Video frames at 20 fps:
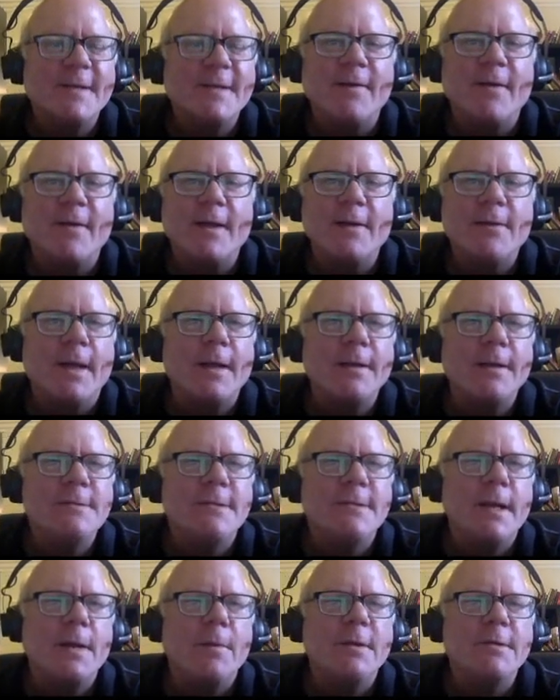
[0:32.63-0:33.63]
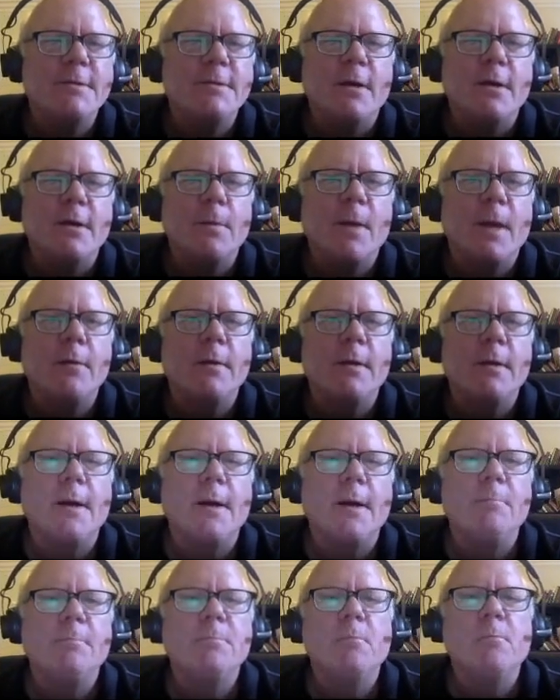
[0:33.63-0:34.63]
Anyway, okay. Today I'm going to talk about
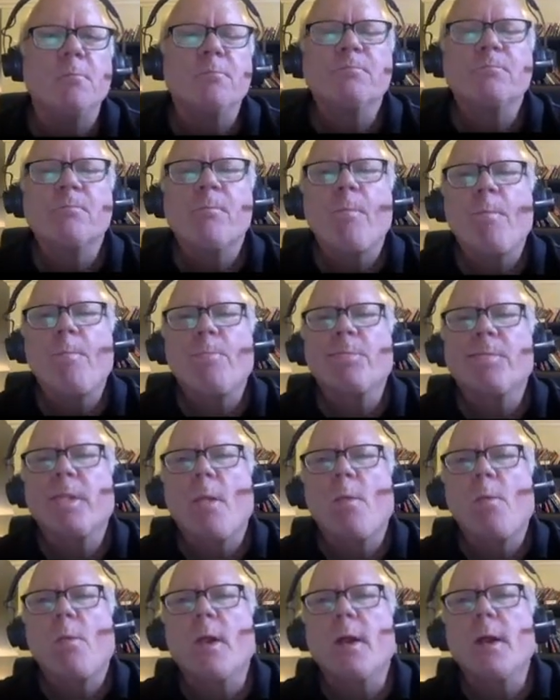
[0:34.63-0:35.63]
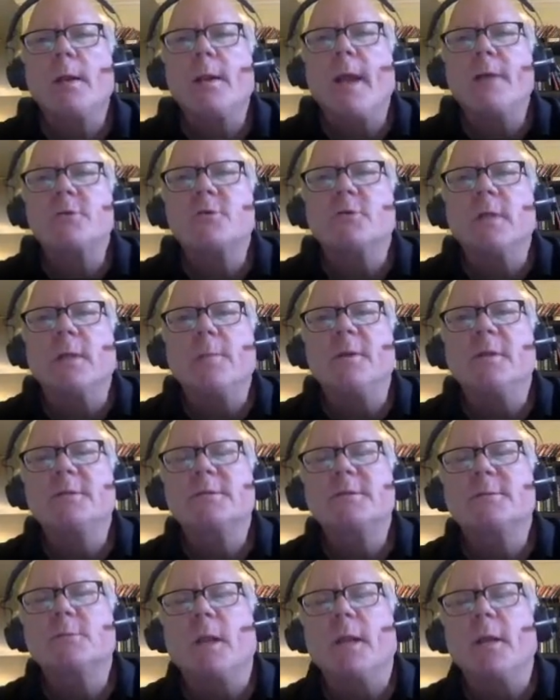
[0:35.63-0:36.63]
natural
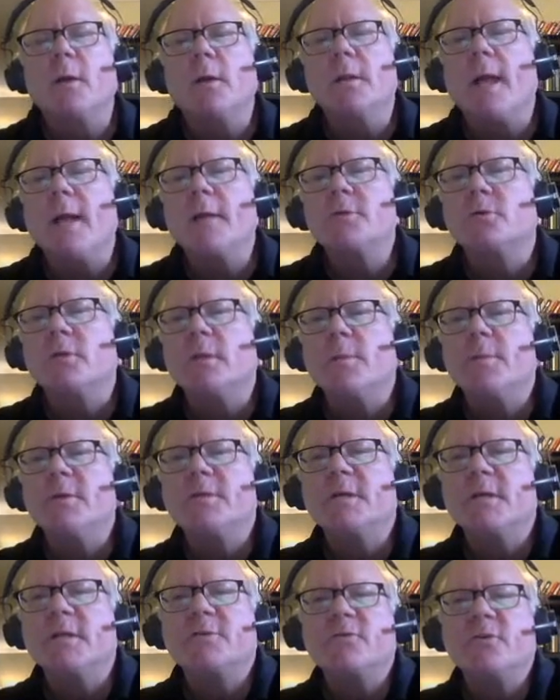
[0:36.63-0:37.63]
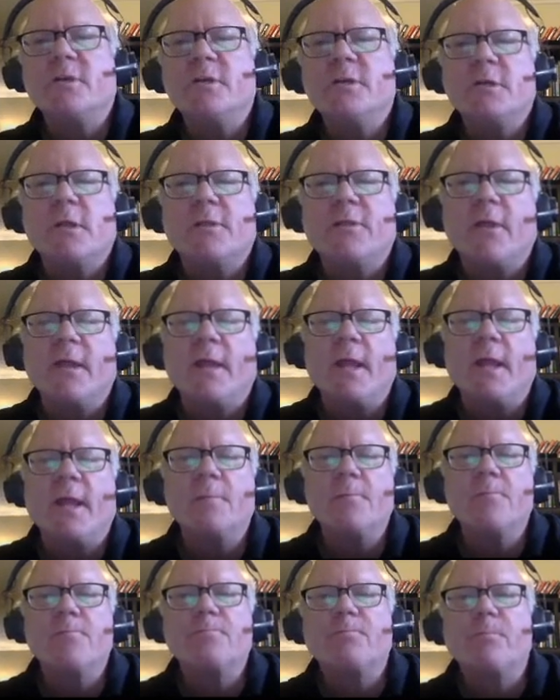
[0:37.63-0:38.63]
limits, what I call natural limits on strategic
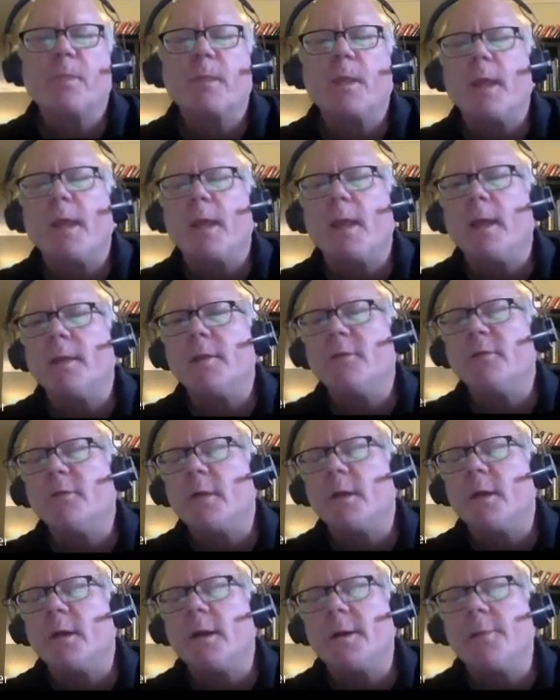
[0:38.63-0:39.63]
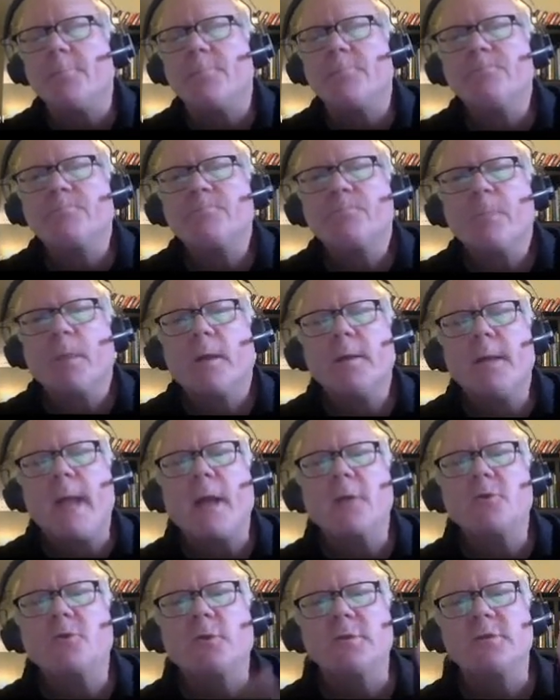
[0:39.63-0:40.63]
thinking. And
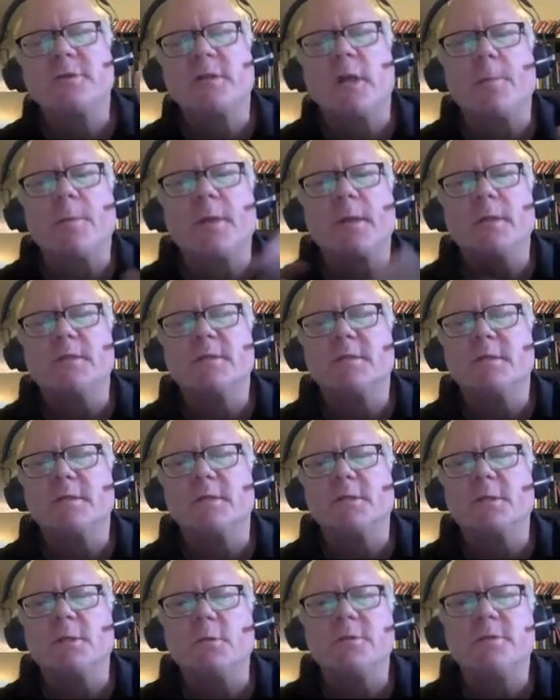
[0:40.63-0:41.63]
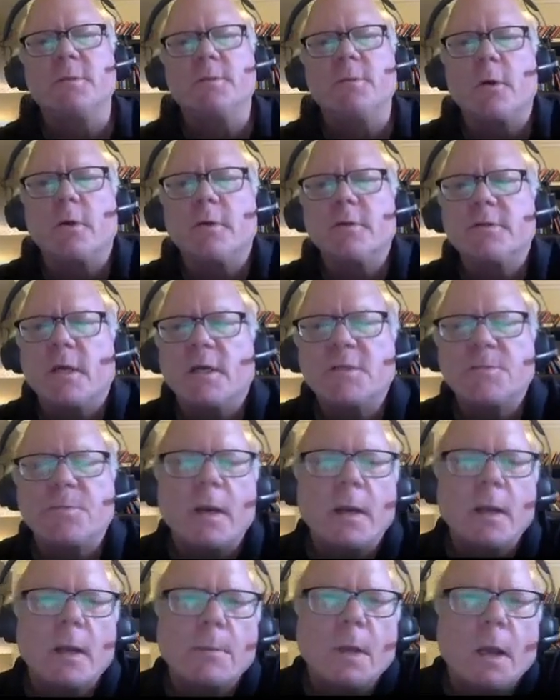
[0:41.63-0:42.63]
natural is there because this includes some neuroscience,
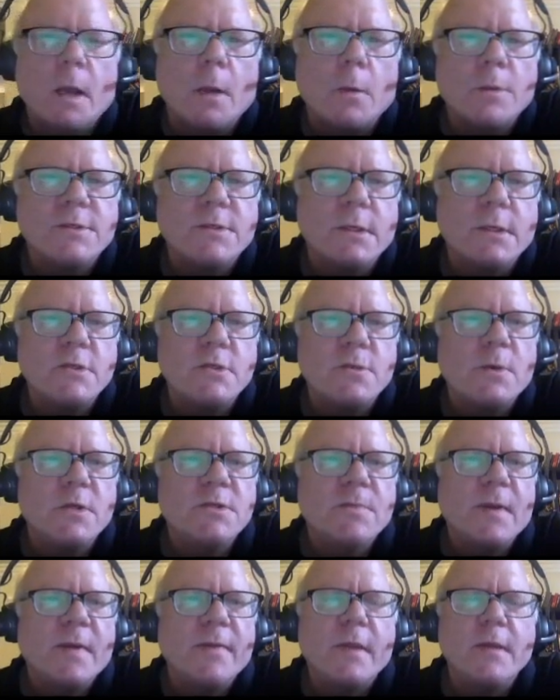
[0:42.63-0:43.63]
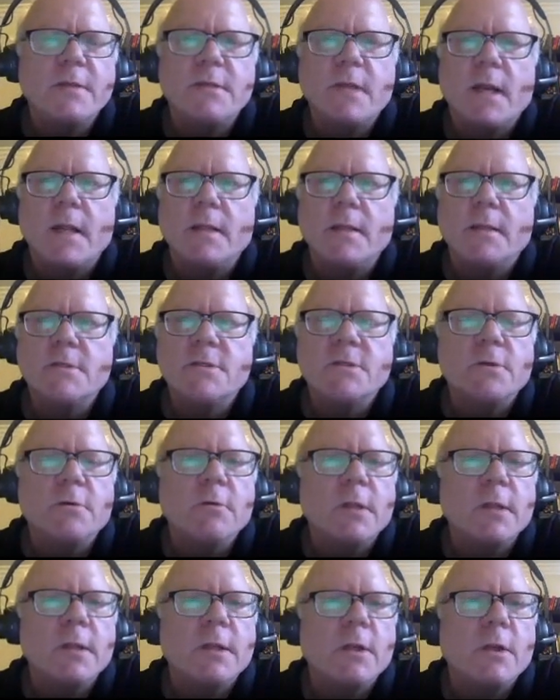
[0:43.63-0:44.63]
but I won't say too much about that today unless you're
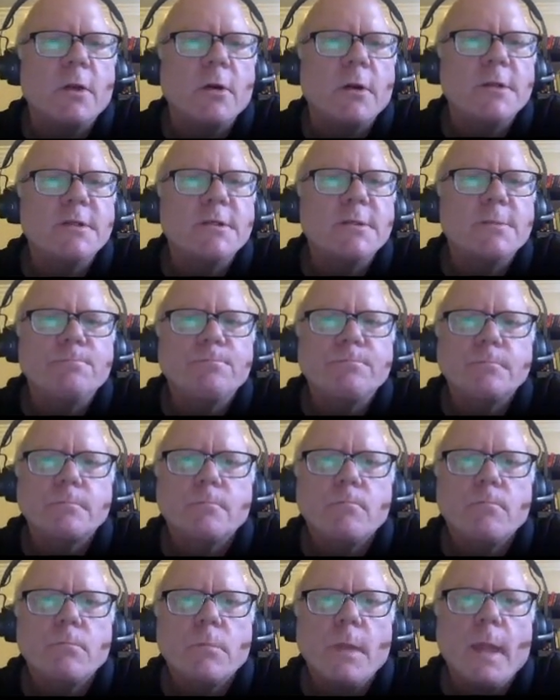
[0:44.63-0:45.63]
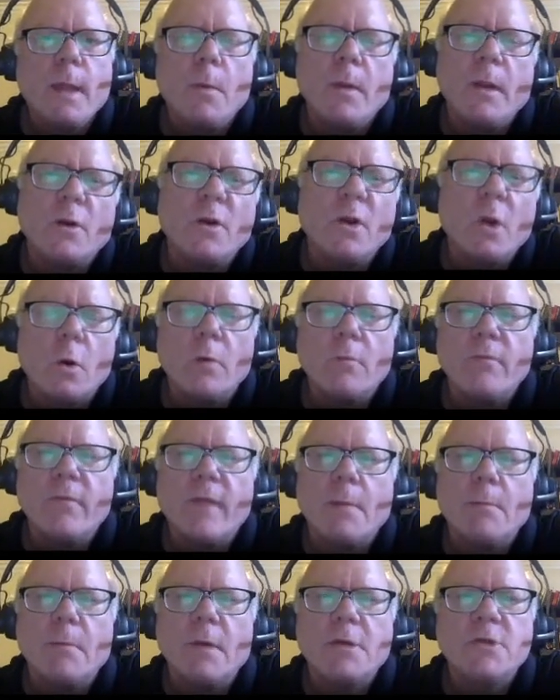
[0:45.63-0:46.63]
really curious. And we don't know
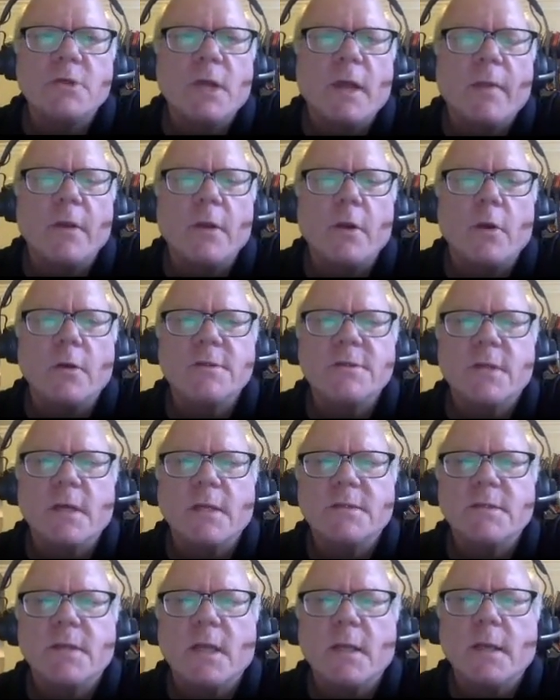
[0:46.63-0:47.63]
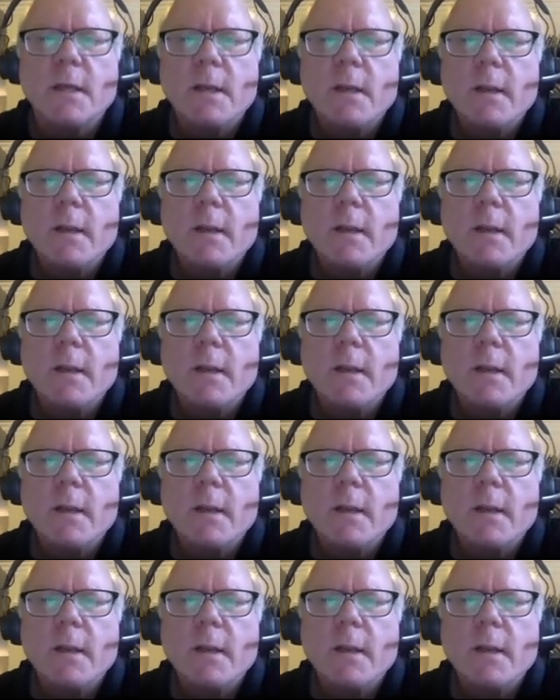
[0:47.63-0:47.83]
that much on the neuroscience side.